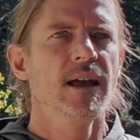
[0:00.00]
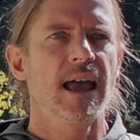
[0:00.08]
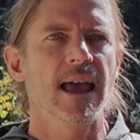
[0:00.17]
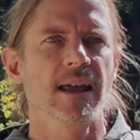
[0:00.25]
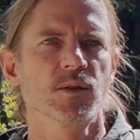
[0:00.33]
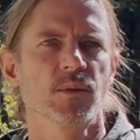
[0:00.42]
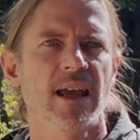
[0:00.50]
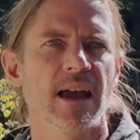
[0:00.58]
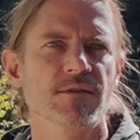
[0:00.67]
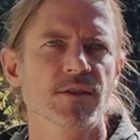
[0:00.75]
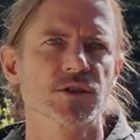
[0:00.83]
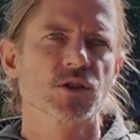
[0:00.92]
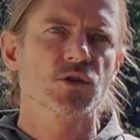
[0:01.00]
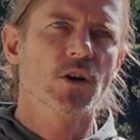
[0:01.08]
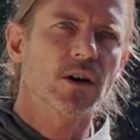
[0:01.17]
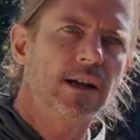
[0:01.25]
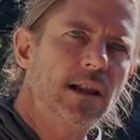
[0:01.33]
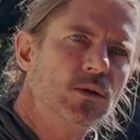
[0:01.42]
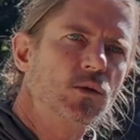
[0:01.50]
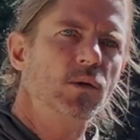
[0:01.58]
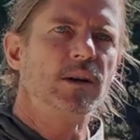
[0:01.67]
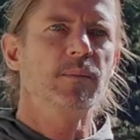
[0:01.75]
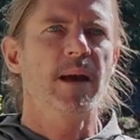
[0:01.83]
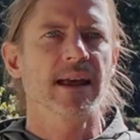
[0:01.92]
And we have this crocodile
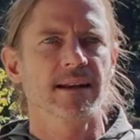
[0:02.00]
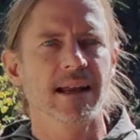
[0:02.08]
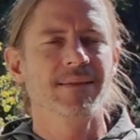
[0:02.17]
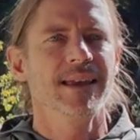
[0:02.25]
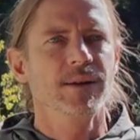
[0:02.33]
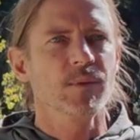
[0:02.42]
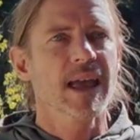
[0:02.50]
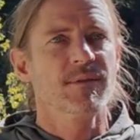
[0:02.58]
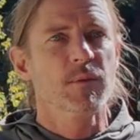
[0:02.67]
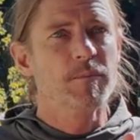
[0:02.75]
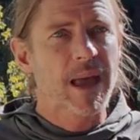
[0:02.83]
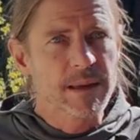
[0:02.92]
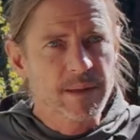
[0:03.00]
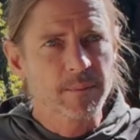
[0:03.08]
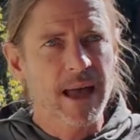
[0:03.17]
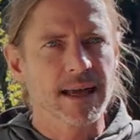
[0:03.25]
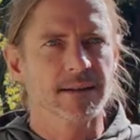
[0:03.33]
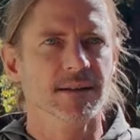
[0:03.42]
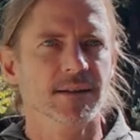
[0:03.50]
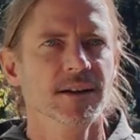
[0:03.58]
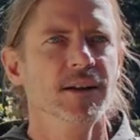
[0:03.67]
crawling pattern, and then we have a baby pattern.